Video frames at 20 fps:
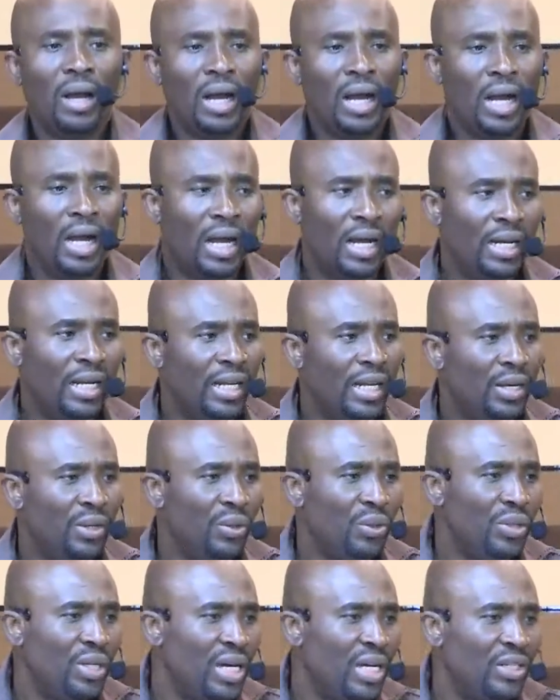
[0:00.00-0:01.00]

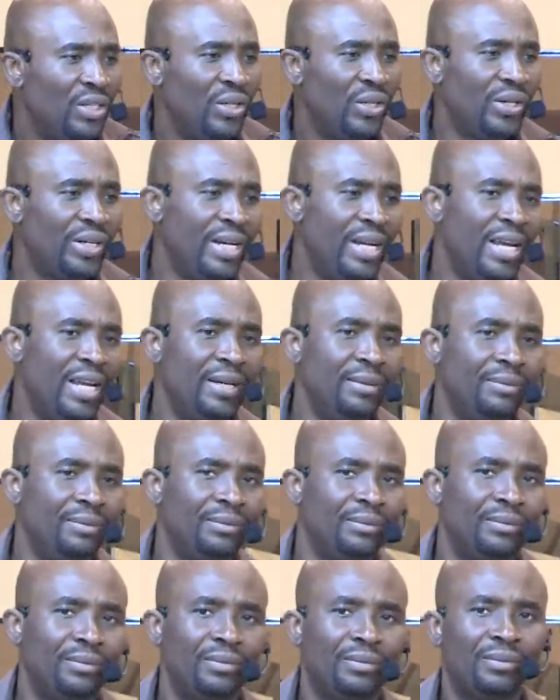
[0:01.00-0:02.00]
Hallelujah to your name.
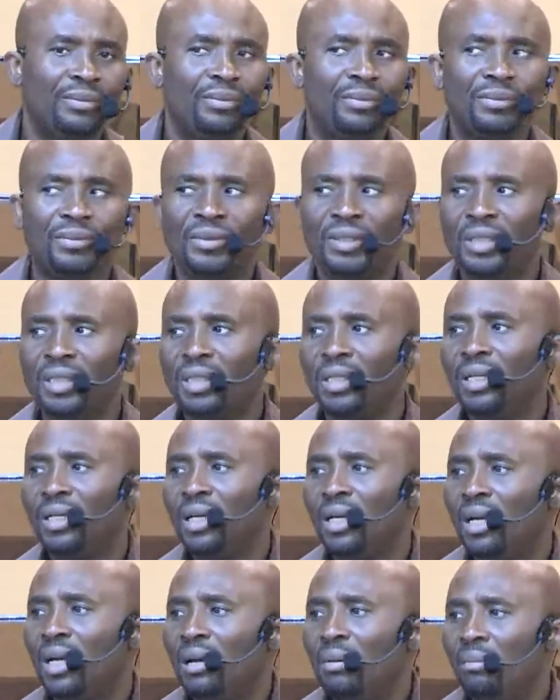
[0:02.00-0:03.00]

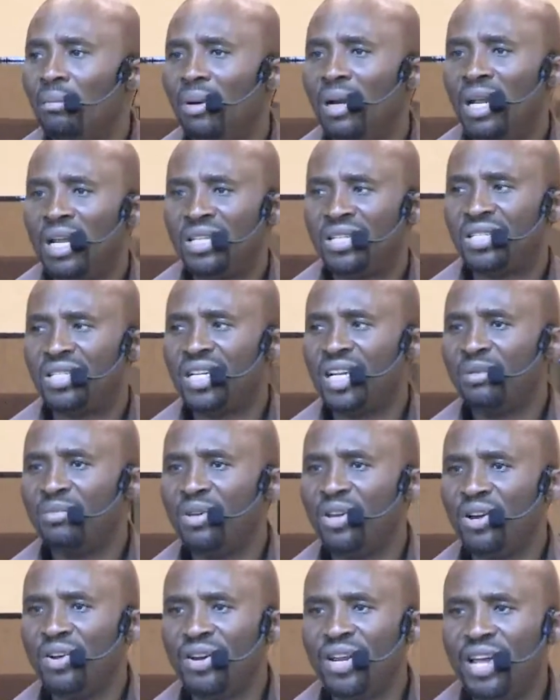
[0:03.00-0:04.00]
Blessed be
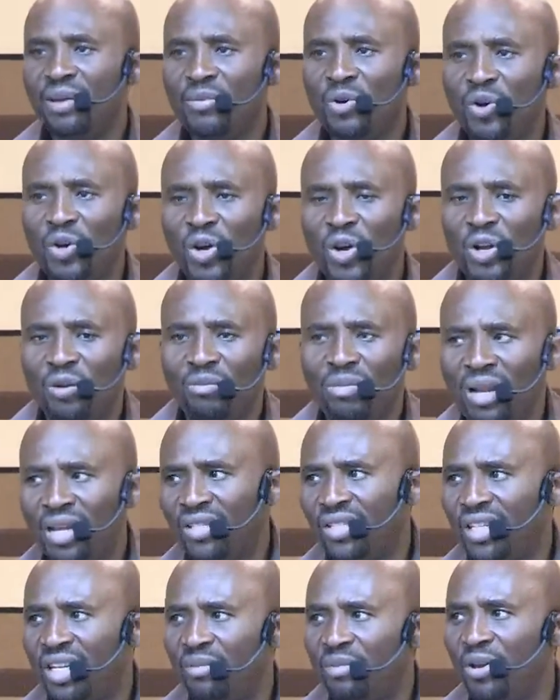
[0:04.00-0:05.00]
your name, O God.
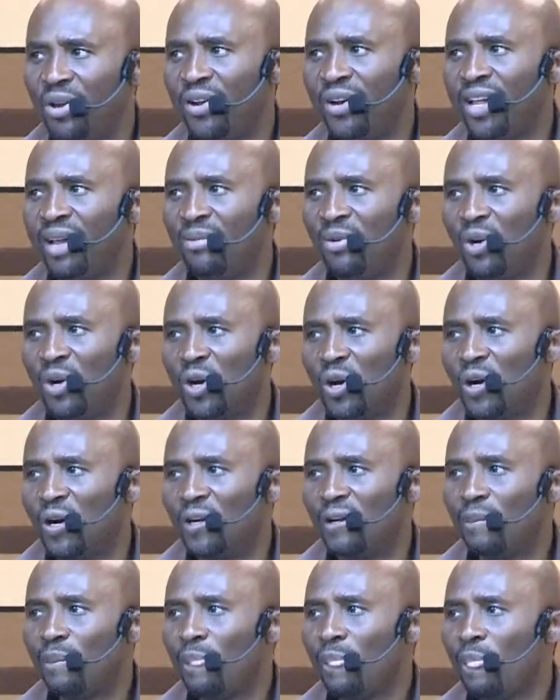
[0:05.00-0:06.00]
Blessed be your name, O
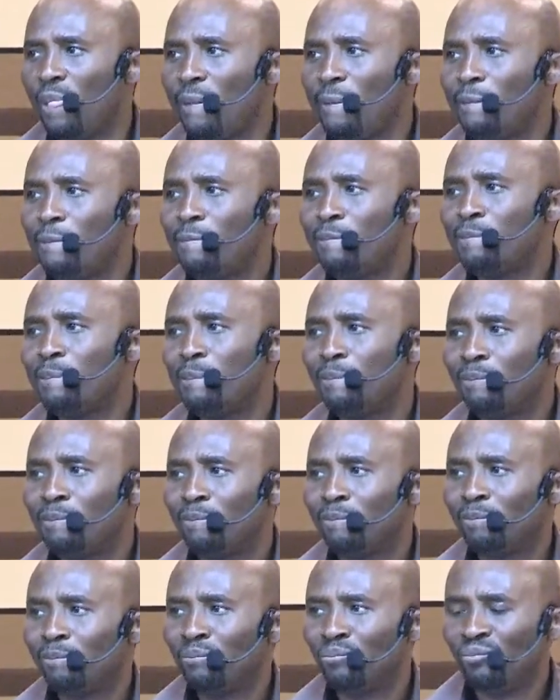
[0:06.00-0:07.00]
God.
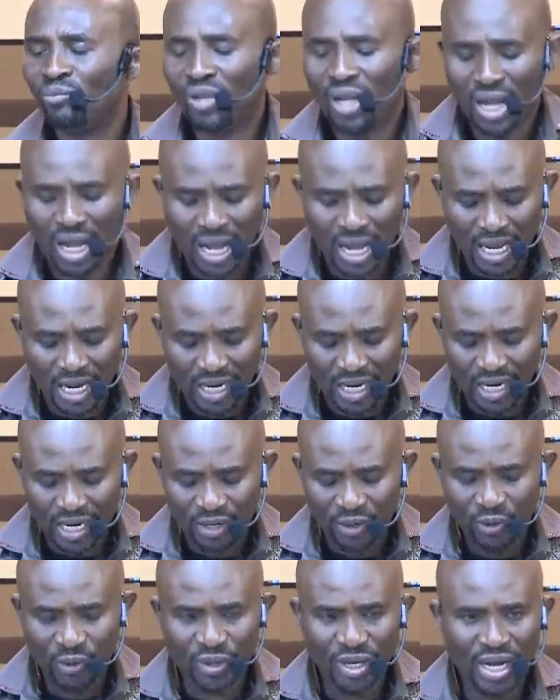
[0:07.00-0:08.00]

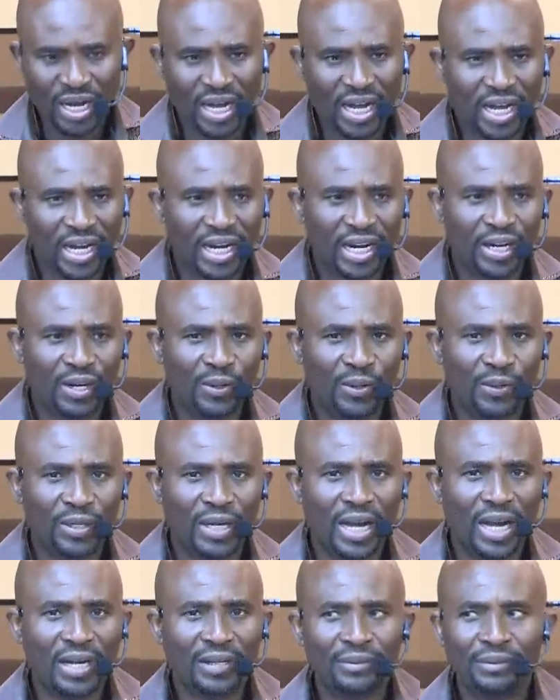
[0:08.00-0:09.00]
Hallelujah,
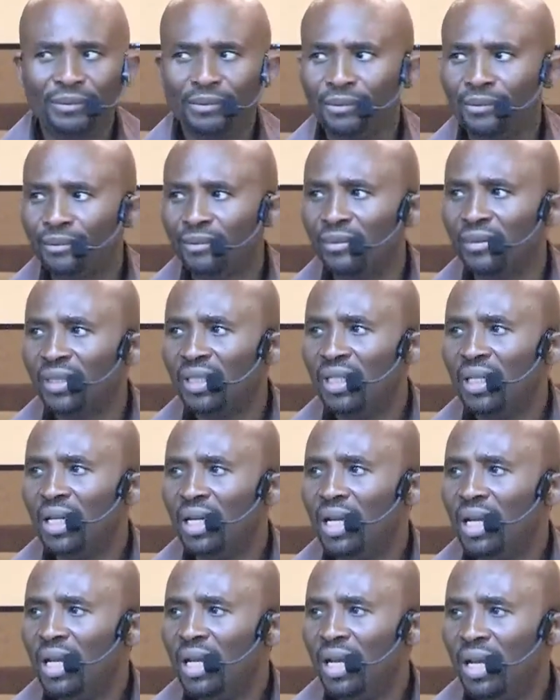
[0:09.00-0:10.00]
hallelujah.
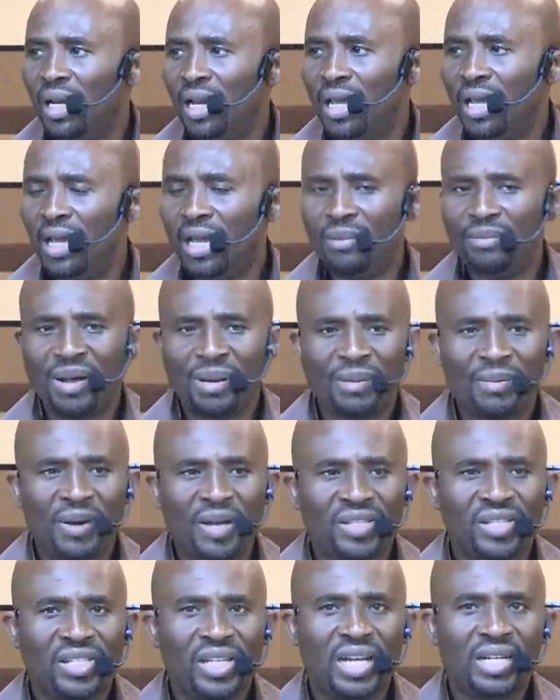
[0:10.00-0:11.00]
Le
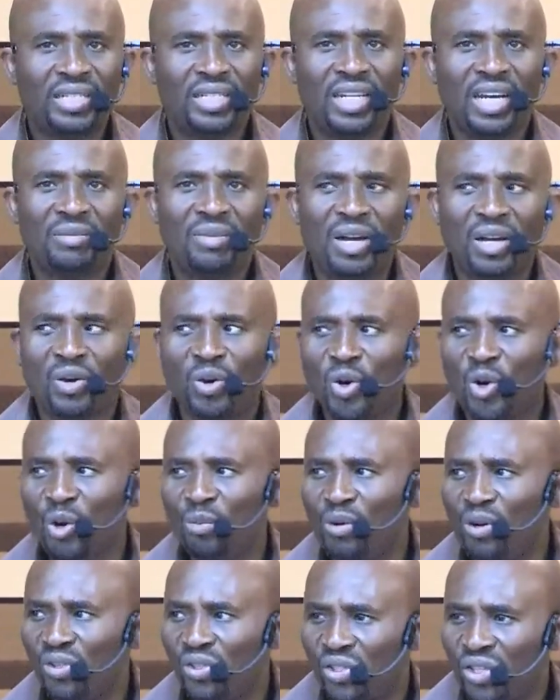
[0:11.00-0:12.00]
baba santa ba
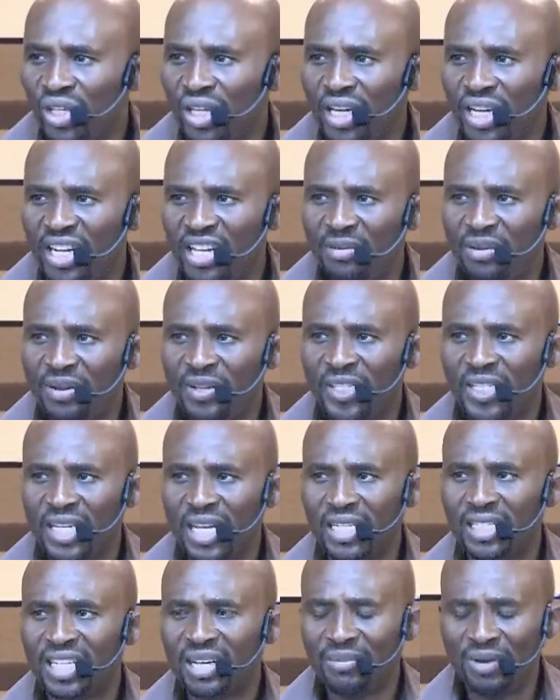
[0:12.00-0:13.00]
korobosi kelebe
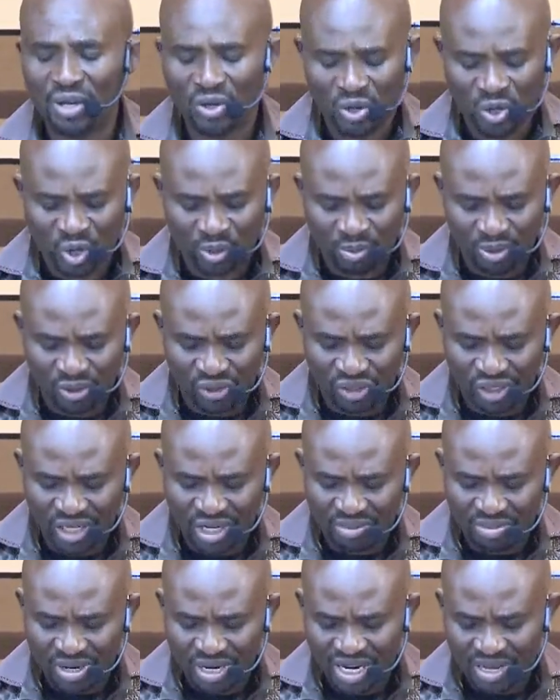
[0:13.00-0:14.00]
santa ba korobosi
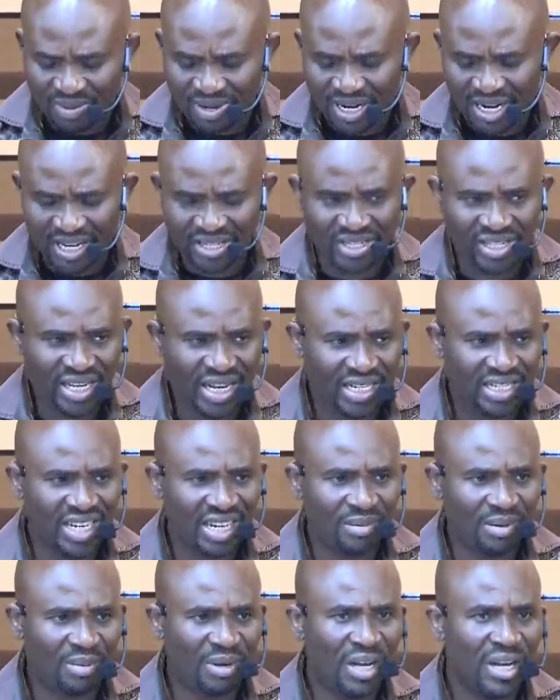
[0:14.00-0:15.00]
lebrebe
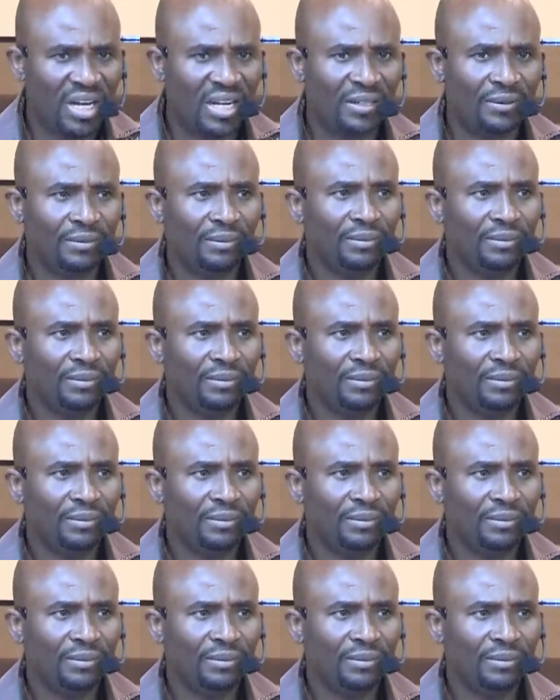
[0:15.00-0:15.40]
santa baba.